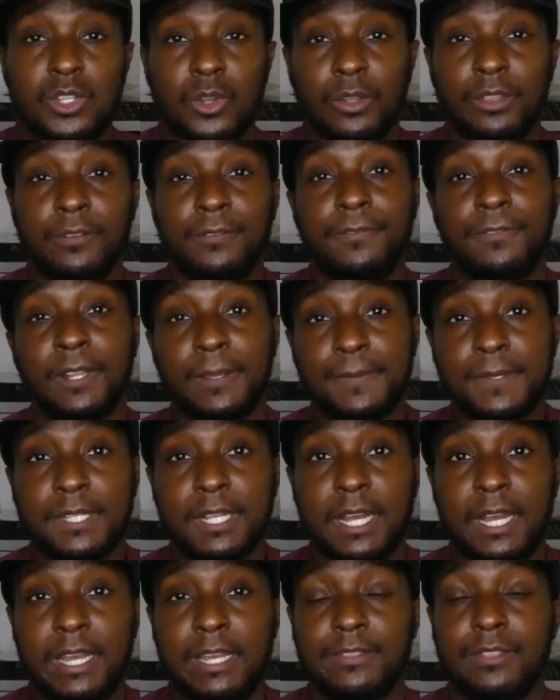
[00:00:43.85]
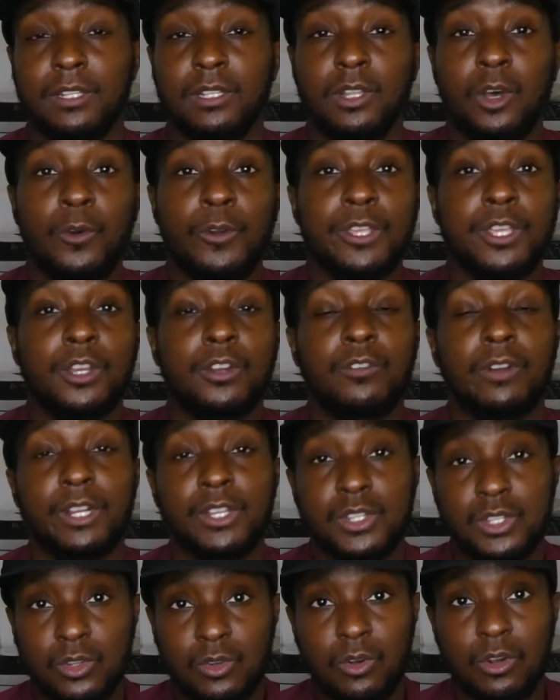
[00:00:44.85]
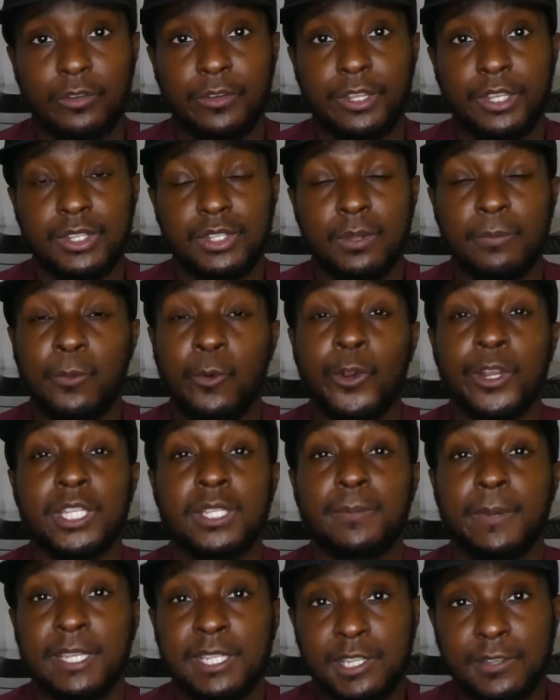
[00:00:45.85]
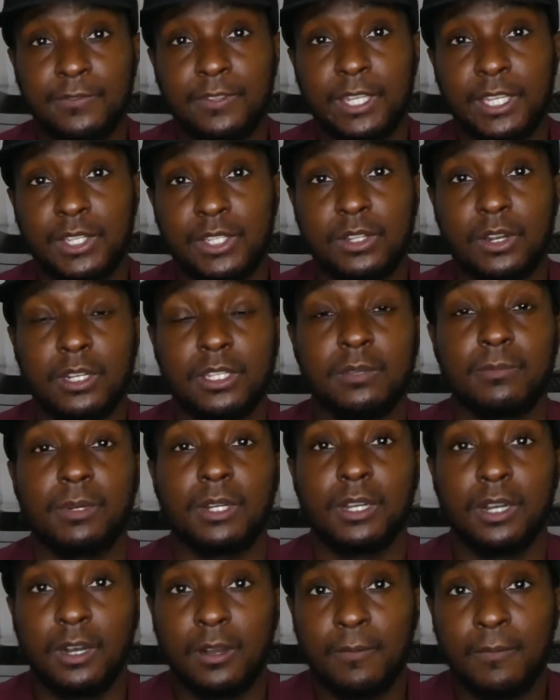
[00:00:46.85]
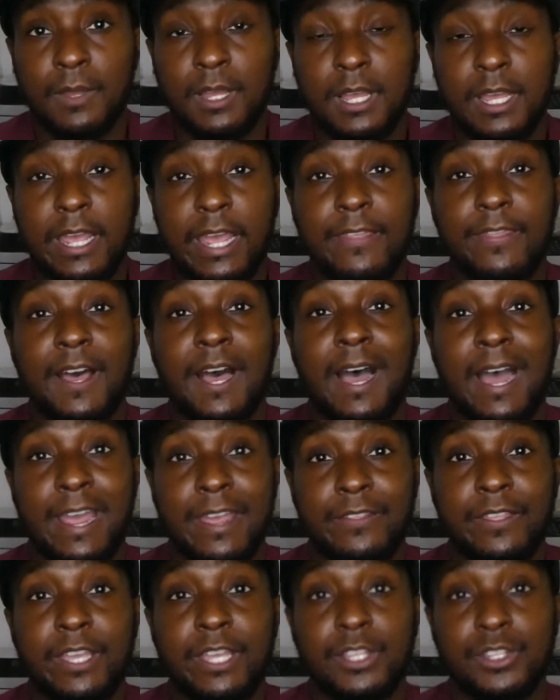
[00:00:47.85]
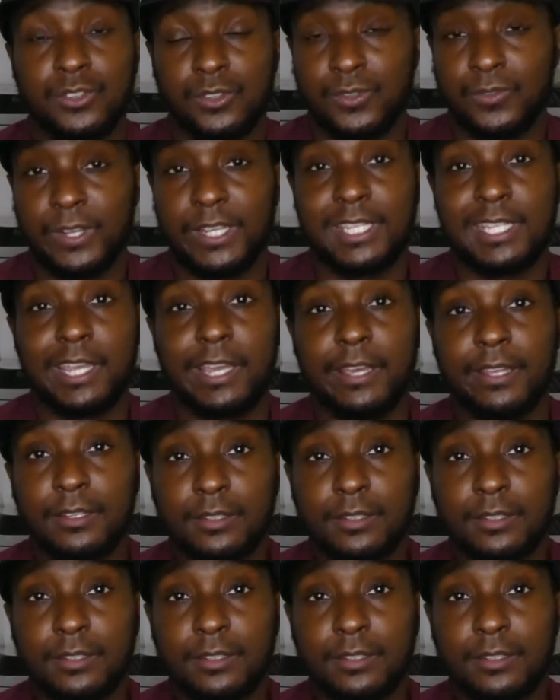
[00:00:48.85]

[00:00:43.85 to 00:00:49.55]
So on the flip side, the lower your credit score is, the more expensive things start to become and the higher the interest rates get.